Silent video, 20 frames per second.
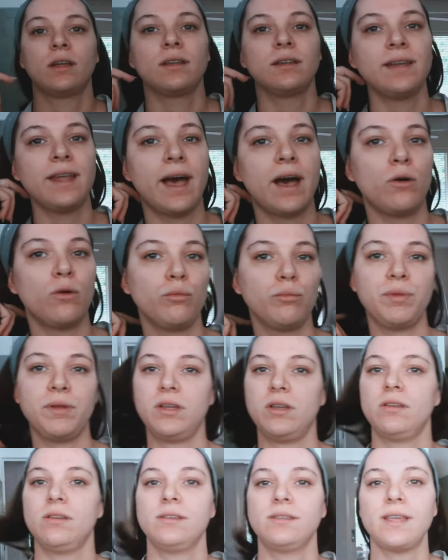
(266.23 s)
Now,
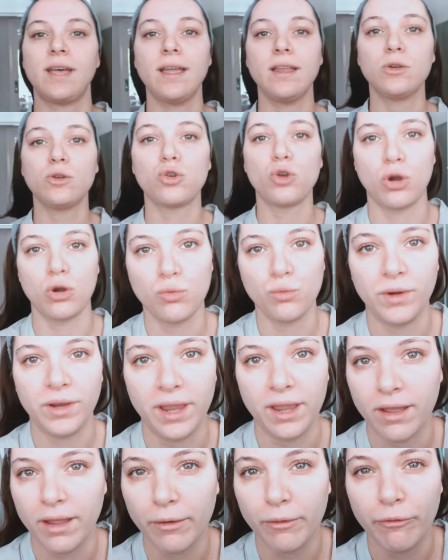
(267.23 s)
because I don't wanna
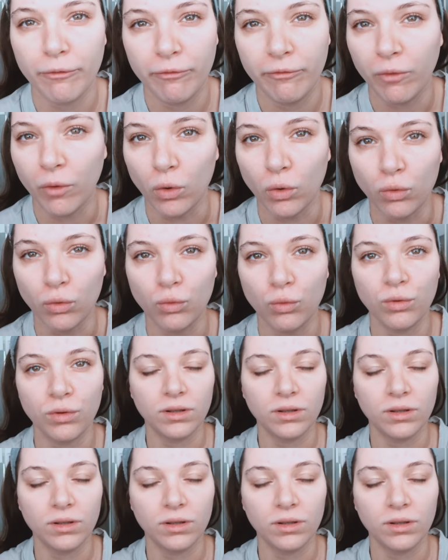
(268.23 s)
get like full